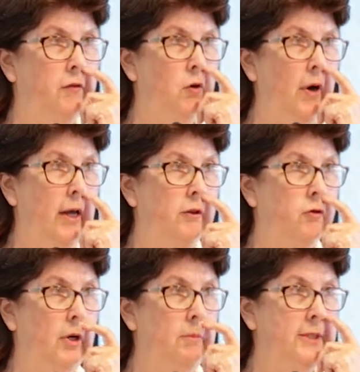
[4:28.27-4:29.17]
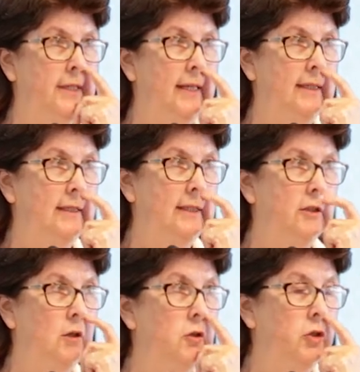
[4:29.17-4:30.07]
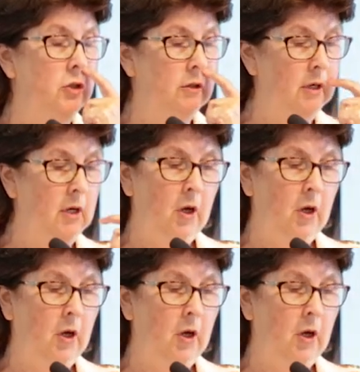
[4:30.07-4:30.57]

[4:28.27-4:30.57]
of around 3% dissolution,